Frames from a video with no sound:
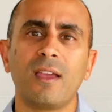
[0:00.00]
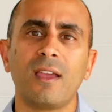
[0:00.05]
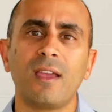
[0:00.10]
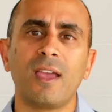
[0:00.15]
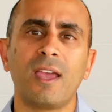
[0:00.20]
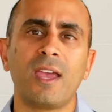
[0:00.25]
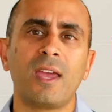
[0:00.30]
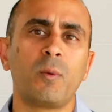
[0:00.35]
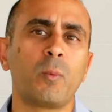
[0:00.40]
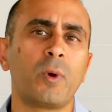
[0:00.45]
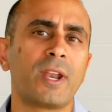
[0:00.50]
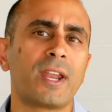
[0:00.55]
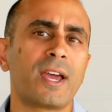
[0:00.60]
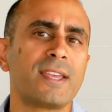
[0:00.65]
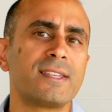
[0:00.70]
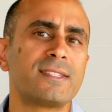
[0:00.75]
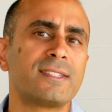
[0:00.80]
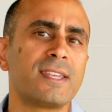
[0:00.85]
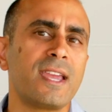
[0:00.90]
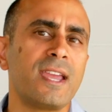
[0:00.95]
And when I
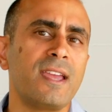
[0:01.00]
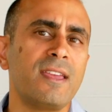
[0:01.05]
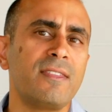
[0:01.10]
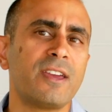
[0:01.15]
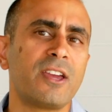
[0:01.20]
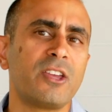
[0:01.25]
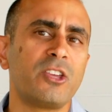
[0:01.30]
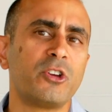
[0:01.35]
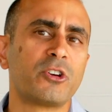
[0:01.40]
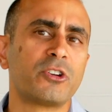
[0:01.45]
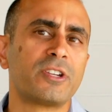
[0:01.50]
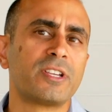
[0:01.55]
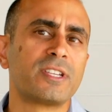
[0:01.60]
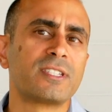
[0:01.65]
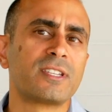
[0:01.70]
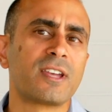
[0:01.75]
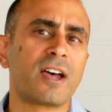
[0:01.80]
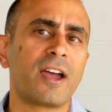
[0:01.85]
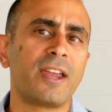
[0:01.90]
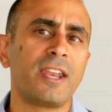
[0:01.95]
say that you're
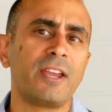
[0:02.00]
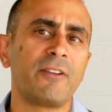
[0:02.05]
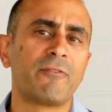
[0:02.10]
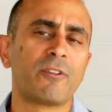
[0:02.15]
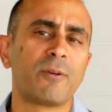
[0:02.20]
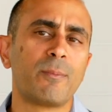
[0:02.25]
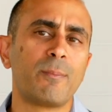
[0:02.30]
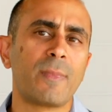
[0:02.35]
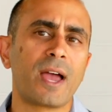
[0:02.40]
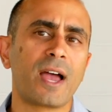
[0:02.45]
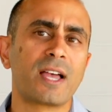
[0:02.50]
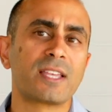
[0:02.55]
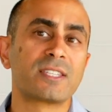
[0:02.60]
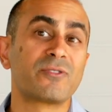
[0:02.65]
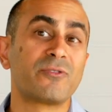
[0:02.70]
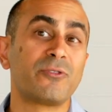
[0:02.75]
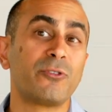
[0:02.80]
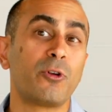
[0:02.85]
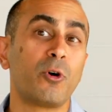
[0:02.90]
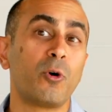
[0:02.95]
designing for mass
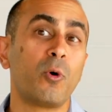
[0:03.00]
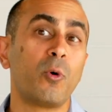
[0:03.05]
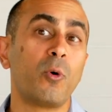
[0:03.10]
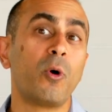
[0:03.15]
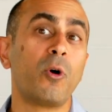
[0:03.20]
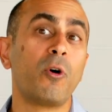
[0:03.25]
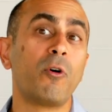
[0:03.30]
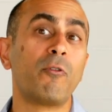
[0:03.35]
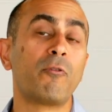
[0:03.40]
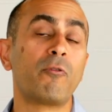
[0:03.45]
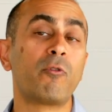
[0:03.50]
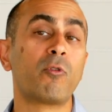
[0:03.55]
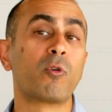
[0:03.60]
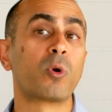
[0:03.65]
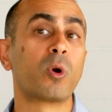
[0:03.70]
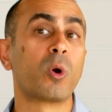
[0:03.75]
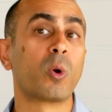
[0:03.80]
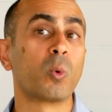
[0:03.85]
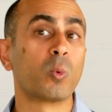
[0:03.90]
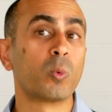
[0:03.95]
flow
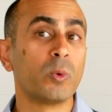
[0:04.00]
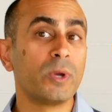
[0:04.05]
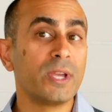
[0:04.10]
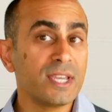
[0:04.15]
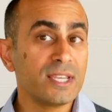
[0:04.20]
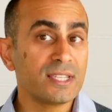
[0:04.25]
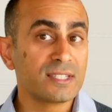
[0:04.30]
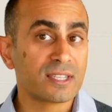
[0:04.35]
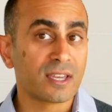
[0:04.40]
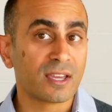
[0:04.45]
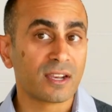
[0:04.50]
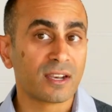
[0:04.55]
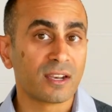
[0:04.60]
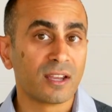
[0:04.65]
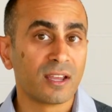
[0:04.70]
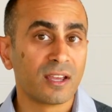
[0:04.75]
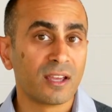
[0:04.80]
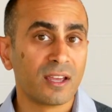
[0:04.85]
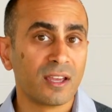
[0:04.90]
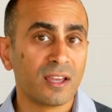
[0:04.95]
for a reason,
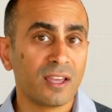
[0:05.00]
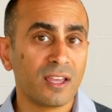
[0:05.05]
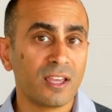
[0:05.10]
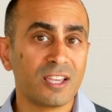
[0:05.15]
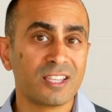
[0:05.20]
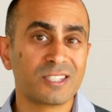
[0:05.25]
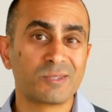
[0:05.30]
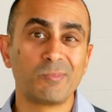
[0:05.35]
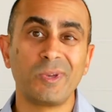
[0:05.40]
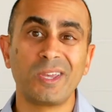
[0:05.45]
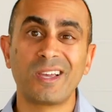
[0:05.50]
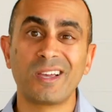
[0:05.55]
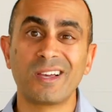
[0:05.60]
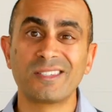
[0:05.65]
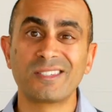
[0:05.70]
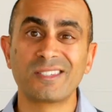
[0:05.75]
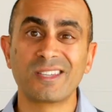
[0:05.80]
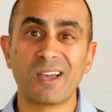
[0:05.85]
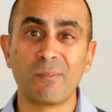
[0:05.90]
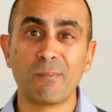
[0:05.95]
is
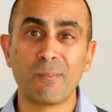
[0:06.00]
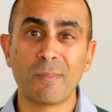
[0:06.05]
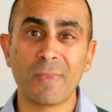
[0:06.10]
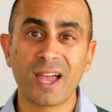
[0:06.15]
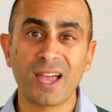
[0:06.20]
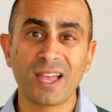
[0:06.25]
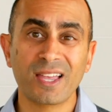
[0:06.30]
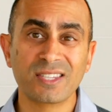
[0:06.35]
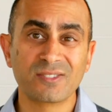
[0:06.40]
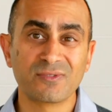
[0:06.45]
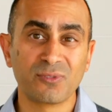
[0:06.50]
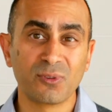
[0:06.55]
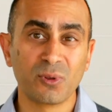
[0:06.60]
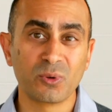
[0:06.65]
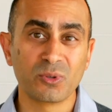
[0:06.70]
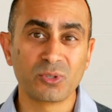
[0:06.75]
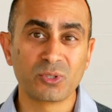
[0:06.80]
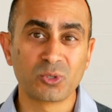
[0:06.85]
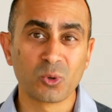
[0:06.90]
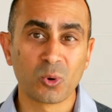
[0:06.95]
because a mass flow
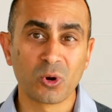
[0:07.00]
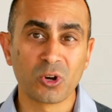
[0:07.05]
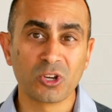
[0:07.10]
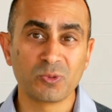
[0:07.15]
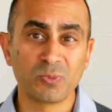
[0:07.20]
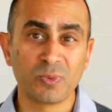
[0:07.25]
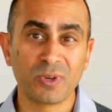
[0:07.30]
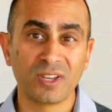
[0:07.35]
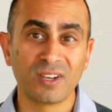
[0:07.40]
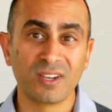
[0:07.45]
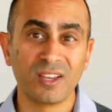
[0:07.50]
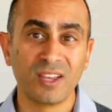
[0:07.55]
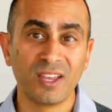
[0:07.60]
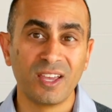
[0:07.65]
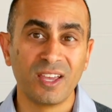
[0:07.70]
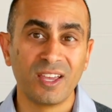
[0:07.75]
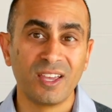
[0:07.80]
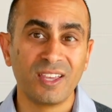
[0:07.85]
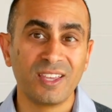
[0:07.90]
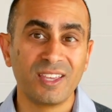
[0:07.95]
storage bin
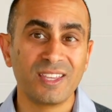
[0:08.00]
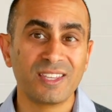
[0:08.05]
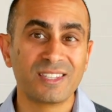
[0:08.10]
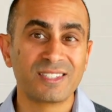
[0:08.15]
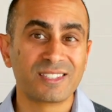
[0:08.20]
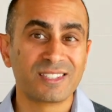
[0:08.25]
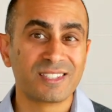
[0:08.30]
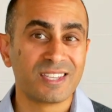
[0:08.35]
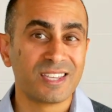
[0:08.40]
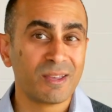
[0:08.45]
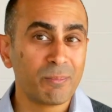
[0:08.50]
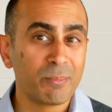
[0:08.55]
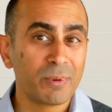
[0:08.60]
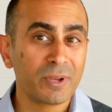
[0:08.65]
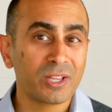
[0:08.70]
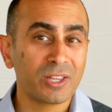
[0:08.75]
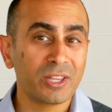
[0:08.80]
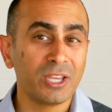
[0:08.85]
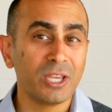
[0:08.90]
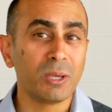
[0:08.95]
is
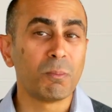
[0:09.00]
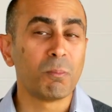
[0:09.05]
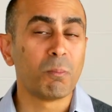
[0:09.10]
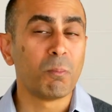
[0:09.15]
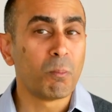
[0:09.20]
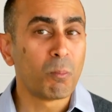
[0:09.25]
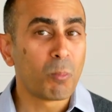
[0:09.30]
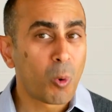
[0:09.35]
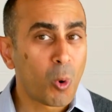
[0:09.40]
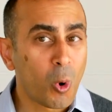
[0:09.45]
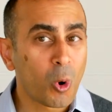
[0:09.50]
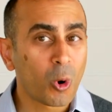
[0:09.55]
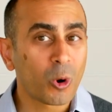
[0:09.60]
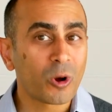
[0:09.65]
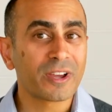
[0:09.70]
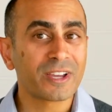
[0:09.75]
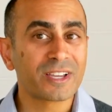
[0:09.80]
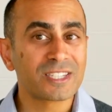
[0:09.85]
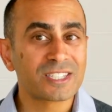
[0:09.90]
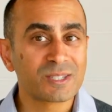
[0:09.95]
typically more
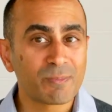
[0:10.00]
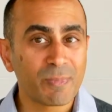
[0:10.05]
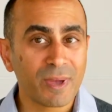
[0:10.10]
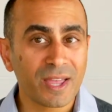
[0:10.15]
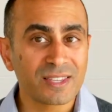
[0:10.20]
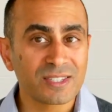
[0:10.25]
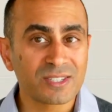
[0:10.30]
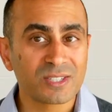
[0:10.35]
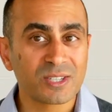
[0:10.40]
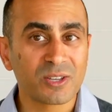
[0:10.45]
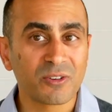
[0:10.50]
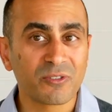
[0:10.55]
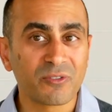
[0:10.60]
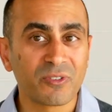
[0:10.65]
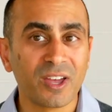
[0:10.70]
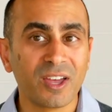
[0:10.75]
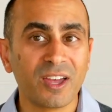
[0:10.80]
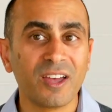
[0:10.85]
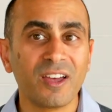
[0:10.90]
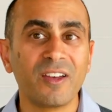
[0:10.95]
expensive
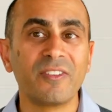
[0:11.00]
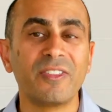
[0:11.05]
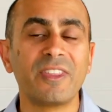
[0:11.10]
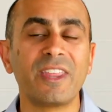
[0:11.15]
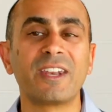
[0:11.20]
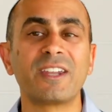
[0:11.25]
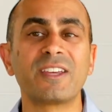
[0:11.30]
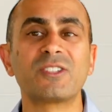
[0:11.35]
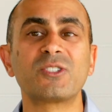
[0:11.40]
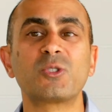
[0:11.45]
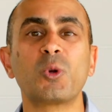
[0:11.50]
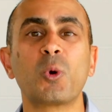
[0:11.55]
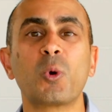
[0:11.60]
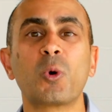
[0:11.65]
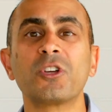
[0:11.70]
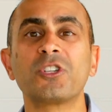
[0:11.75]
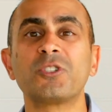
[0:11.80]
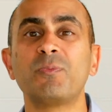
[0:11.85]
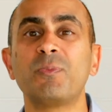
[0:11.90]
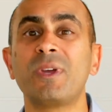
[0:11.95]
than a
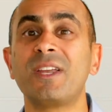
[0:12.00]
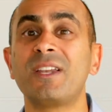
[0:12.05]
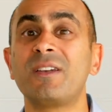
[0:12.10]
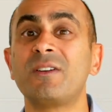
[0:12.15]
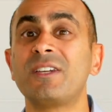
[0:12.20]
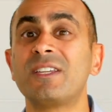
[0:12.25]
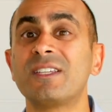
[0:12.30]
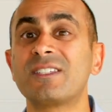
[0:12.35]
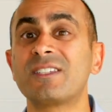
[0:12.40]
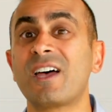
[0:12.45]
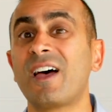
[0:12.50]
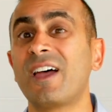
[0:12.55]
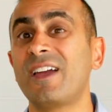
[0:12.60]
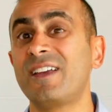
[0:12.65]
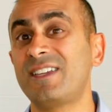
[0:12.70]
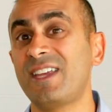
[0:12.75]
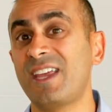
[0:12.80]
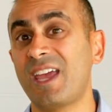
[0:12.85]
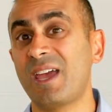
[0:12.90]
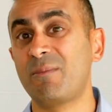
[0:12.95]
storage bin designed
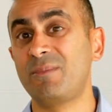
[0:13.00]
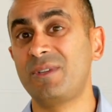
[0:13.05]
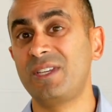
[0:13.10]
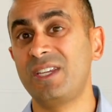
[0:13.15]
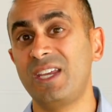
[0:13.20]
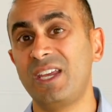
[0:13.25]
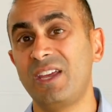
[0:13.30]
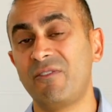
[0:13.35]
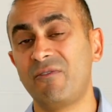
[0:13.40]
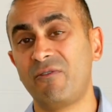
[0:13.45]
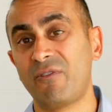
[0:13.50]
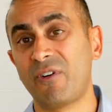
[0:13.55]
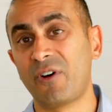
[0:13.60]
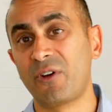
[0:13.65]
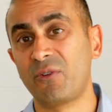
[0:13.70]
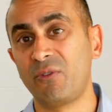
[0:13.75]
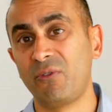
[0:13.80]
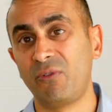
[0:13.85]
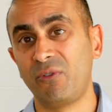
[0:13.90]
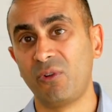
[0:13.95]
to empty in
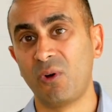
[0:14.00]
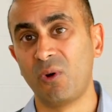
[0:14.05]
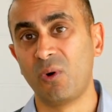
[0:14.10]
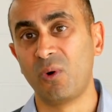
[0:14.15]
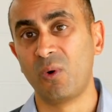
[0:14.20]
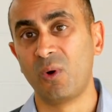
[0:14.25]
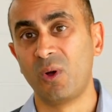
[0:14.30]
funnel flow.